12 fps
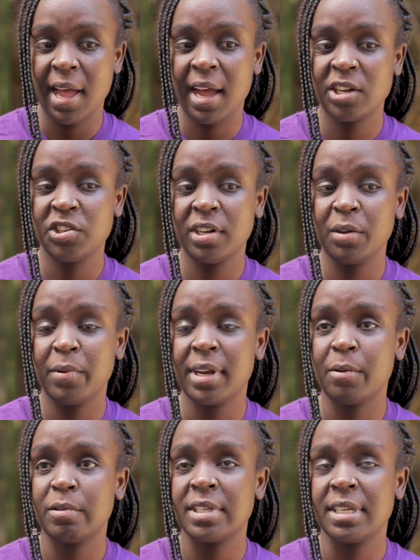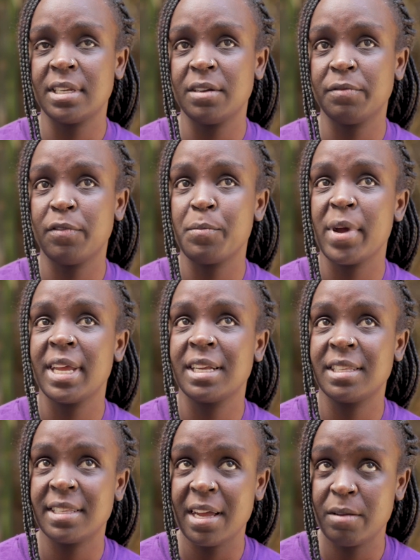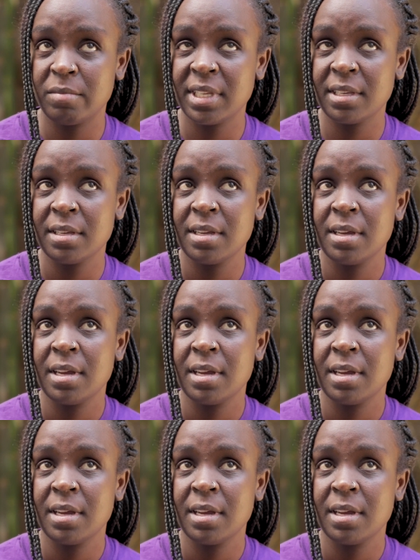actually when I was sitting for my exams,